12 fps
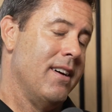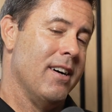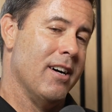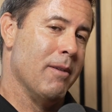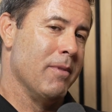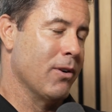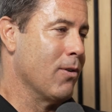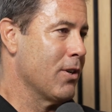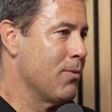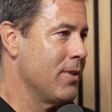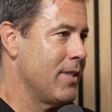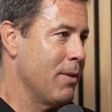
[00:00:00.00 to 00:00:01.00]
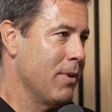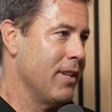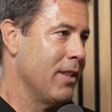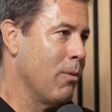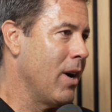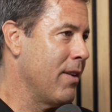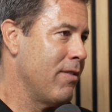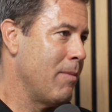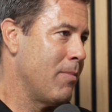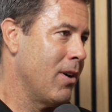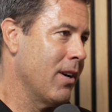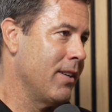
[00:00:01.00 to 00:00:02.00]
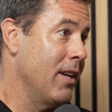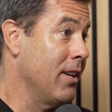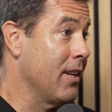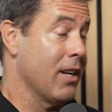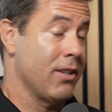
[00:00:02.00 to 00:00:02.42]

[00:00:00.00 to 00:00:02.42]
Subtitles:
And of course, once they redid the waterfront park, now you can